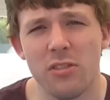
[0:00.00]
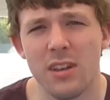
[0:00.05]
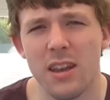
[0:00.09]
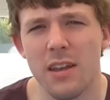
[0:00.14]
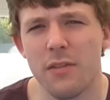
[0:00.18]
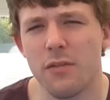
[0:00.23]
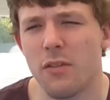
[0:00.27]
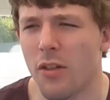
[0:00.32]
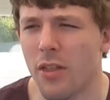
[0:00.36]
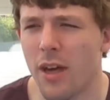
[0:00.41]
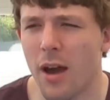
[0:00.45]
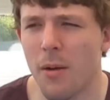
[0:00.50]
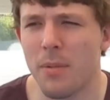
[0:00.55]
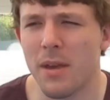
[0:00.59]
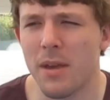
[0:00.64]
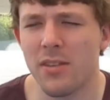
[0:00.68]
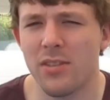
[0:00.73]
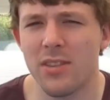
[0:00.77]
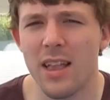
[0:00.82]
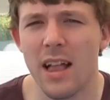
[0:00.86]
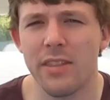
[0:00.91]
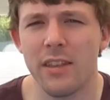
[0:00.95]
and if not, that'll be
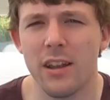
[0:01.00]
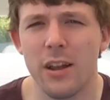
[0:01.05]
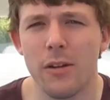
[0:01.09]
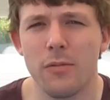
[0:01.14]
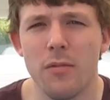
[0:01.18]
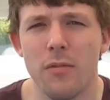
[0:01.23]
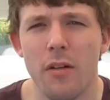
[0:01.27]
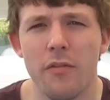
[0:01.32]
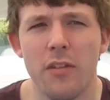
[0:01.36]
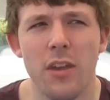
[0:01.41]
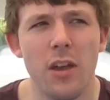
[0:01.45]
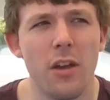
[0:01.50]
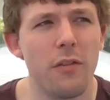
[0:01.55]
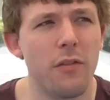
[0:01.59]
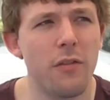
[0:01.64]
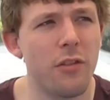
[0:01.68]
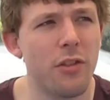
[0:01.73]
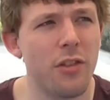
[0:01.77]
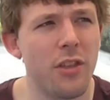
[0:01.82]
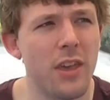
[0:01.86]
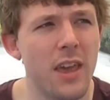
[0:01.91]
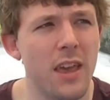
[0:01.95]
a standalone review
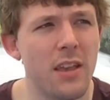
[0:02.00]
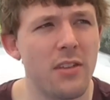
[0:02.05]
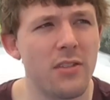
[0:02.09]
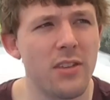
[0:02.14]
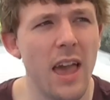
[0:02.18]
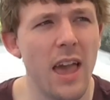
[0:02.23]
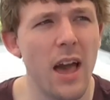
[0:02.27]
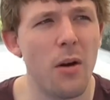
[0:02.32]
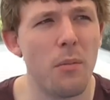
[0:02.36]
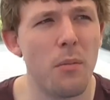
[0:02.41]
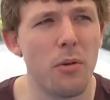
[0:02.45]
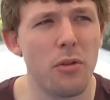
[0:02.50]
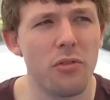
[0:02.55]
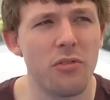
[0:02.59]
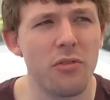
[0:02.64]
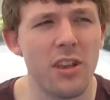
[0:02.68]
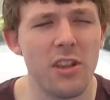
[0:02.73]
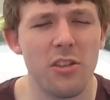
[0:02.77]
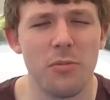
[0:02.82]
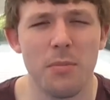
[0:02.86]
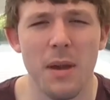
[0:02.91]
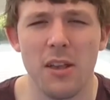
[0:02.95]
for the Scale Model
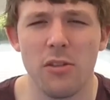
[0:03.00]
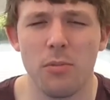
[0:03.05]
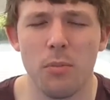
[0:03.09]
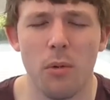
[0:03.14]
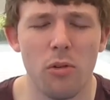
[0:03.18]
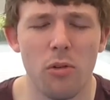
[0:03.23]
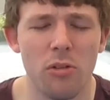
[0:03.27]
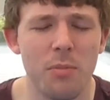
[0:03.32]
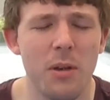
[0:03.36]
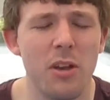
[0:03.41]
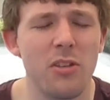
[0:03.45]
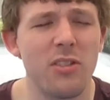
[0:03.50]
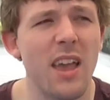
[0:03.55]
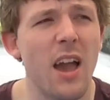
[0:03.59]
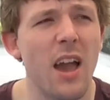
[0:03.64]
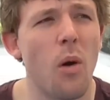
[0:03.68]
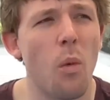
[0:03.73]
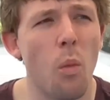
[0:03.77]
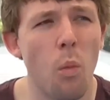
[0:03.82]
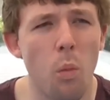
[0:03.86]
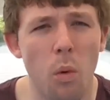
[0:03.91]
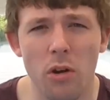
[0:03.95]
Scene baseboards, because they
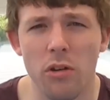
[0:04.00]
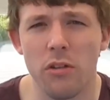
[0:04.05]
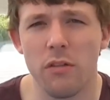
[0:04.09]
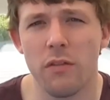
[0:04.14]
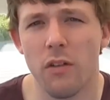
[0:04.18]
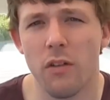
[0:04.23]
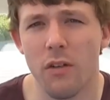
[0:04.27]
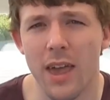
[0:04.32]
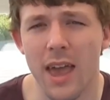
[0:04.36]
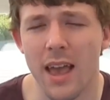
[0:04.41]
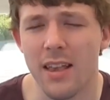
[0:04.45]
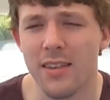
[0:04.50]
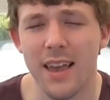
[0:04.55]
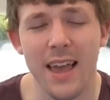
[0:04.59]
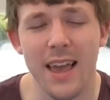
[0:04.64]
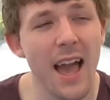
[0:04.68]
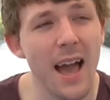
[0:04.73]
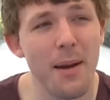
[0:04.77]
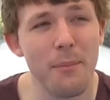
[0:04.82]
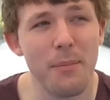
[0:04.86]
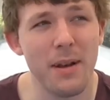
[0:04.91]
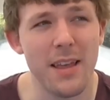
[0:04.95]
are wonderful kits. I
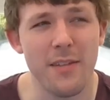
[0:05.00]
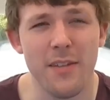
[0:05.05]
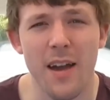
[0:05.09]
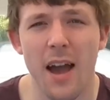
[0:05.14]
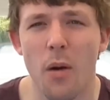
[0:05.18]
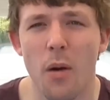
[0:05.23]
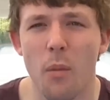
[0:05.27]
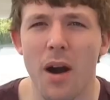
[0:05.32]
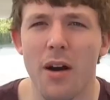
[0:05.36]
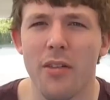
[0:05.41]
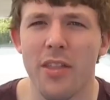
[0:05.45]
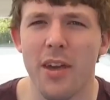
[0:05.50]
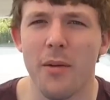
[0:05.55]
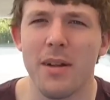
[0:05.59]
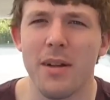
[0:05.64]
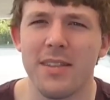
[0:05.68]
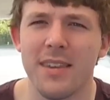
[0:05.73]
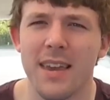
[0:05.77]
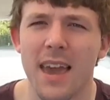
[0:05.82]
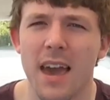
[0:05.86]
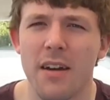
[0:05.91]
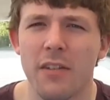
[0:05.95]
can't believe how well they
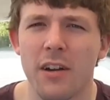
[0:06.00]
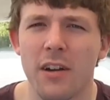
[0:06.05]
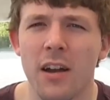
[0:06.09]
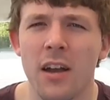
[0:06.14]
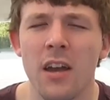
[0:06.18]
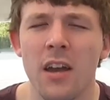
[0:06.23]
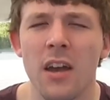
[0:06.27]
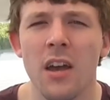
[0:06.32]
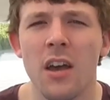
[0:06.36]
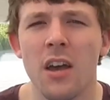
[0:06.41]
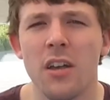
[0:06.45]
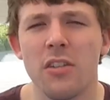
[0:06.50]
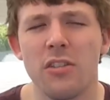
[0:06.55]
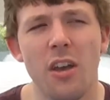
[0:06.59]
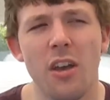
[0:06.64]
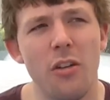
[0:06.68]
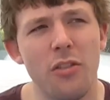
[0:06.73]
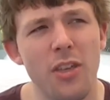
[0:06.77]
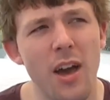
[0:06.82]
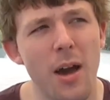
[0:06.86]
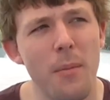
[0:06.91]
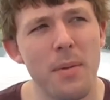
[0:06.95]
went together.
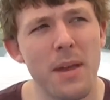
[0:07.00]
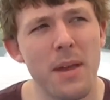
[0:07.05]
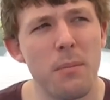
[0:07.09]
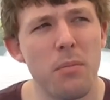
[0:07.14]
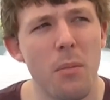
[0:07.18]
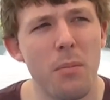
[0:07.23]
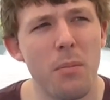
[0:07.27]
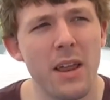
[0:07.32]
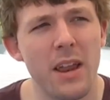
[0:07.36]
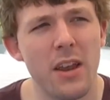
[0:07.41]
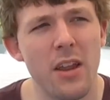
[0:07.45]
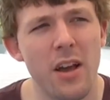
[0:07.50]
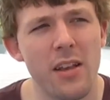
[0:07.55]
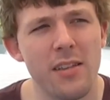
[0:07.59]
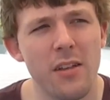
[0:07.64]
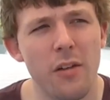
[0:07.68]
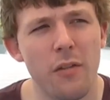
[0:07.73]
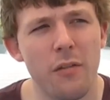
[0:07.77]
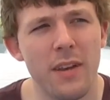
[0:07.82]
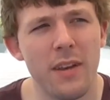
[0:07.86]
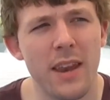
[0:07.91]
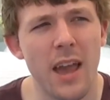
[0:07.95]
So that'd be probably a nice
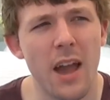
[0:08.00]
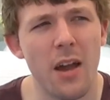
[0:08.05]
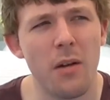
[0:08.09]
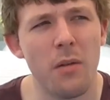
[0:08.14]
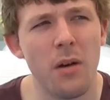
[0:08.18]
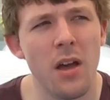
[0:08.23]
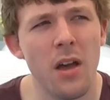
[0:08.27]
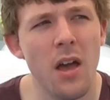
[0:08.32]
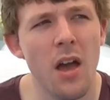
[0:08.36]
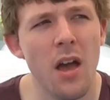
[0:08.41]
little video